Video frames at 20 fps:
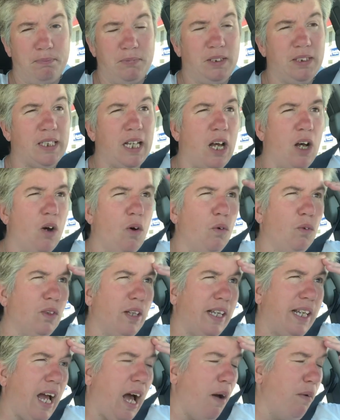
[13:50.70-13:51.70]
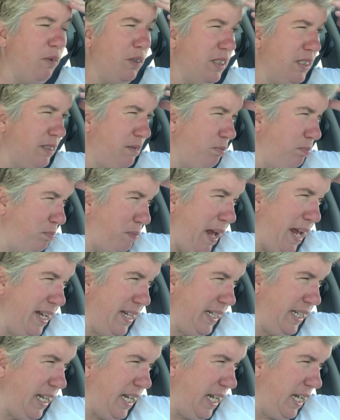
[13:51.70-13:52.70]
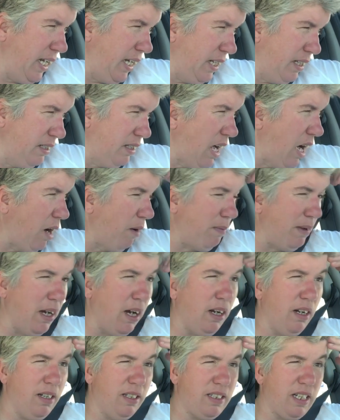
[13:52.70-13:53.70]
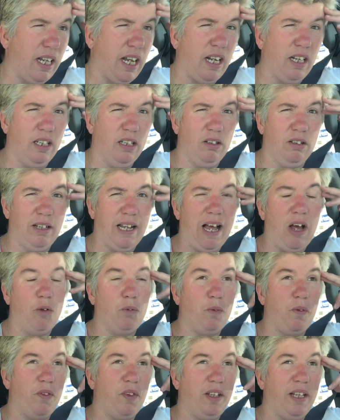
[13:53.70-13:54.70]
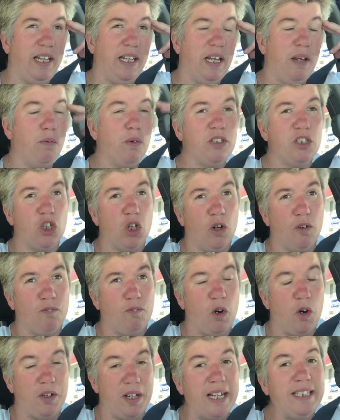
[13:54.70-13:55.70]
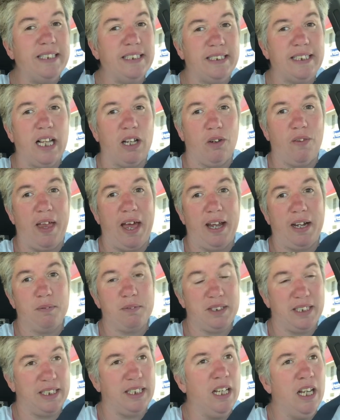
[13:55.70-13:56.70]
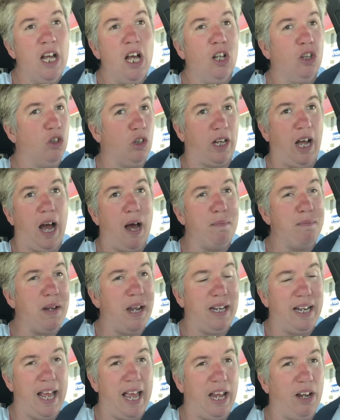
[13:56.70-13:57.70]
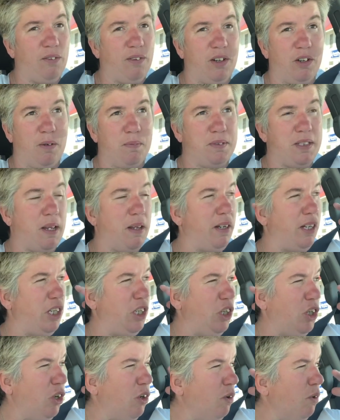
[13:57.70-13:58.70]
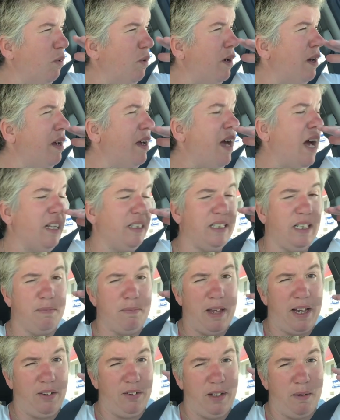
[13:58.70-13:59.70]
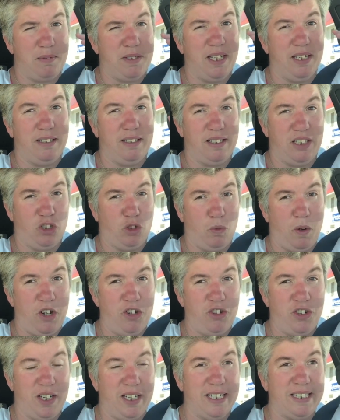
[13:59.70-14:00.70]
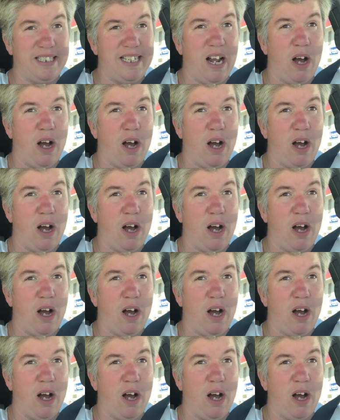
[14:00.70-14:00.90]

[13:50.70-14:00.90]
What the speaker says: So, like, I was panicking, and I'll be honest, I got a little loud with the lady. It wasn't her fault, and I did tell her that. I was like, look, I'm not angry or upset at you. I said, I'm angry and upset at the situation because